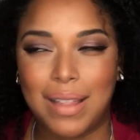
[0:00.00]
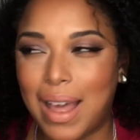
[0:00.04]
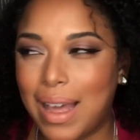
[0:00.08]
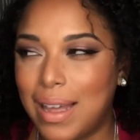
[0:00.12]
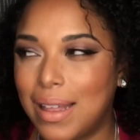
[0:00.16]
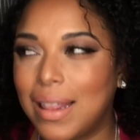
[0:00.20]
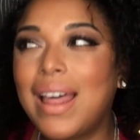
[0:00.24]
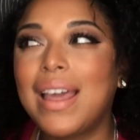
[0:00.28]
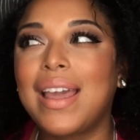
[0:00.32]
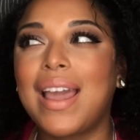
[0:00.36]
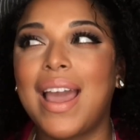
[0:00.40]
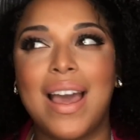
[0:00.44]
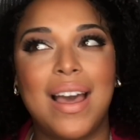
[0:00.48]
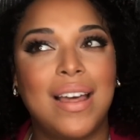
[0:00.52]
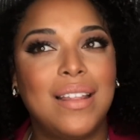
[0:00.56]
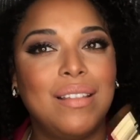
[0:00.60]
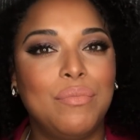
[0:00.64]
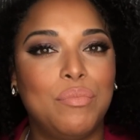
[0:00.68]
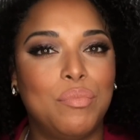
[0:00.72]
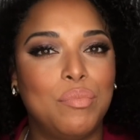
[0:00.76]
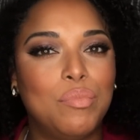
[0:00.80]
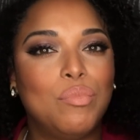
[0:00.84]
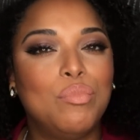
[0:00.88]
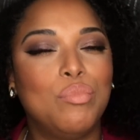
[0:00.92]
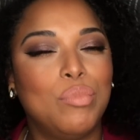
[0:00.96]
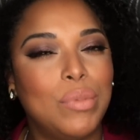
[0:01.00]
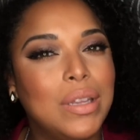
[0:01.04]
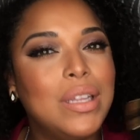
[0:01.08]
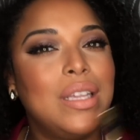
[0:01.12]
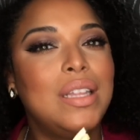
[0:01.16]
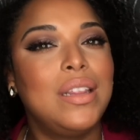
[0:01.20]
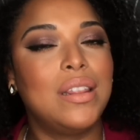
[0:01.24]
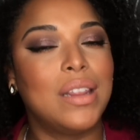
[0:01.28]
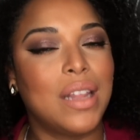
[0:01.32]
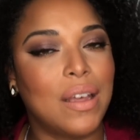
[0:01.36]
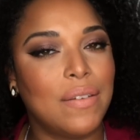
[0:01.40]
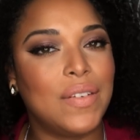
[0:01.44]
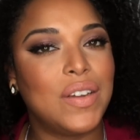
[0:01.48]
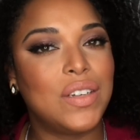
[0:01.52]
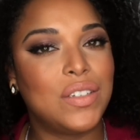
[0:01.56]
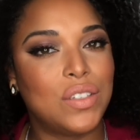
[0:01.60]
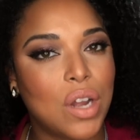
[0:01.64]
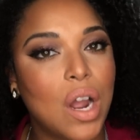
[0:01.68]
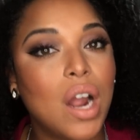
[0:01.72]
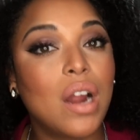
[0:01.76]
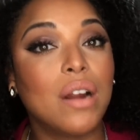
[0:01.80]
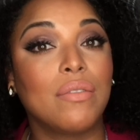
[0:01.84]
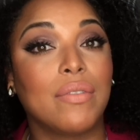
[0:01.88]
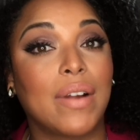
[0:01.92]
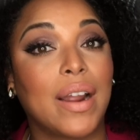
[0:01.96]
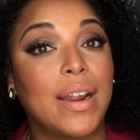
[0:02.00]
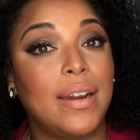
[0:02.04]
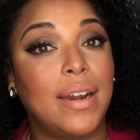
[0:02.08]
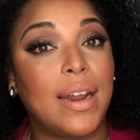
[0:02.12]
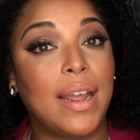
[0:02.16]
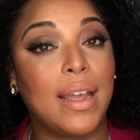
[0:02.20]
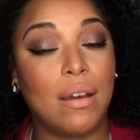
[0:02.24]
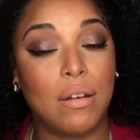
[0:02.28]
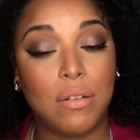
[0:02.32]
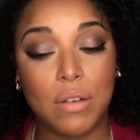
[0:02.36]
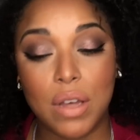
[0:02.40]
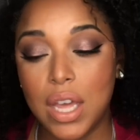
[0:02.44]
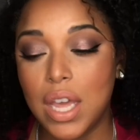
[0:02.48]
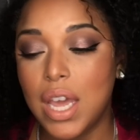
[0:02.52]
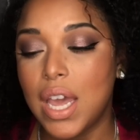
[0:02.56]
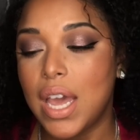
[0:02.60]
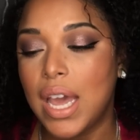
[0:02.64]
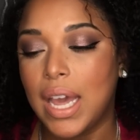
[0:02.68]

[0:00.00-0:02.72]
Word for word: I like, I'm really loving Tarte right now.